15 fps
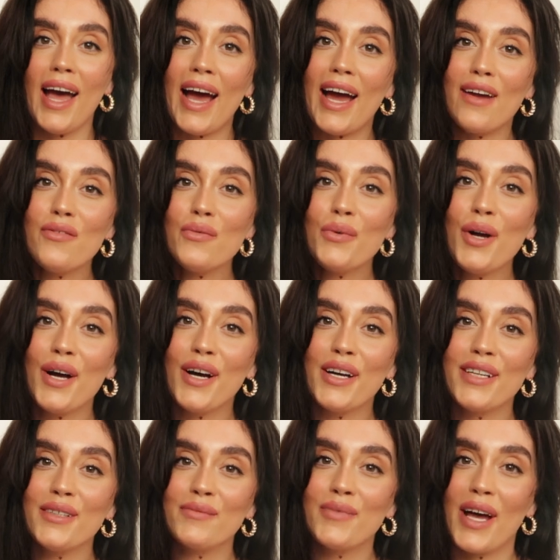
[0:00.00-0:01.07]
Hi
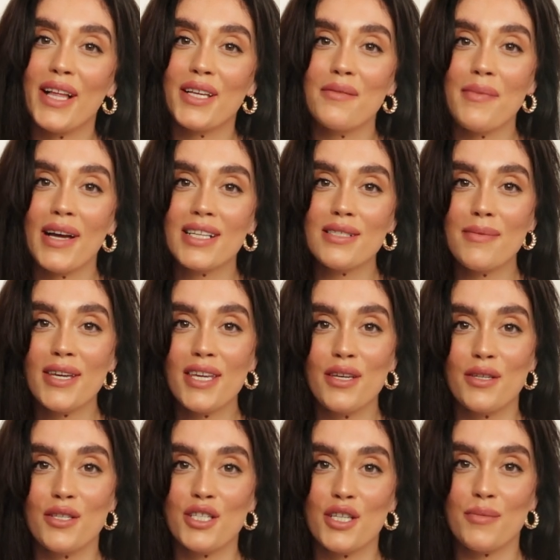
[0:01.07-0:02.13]
everyone and welcome back to my
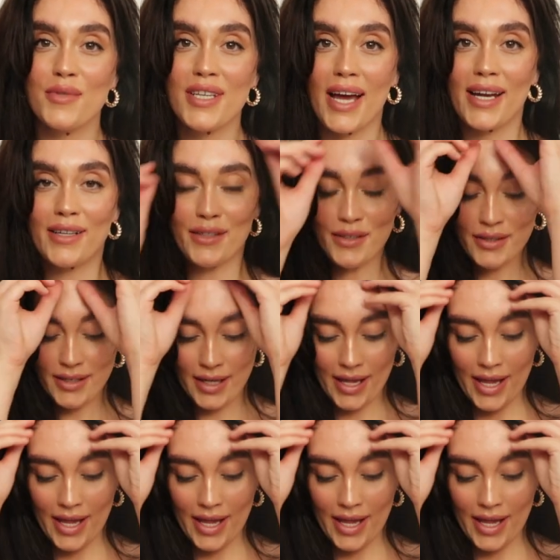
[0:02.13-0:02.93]
YouTube channel.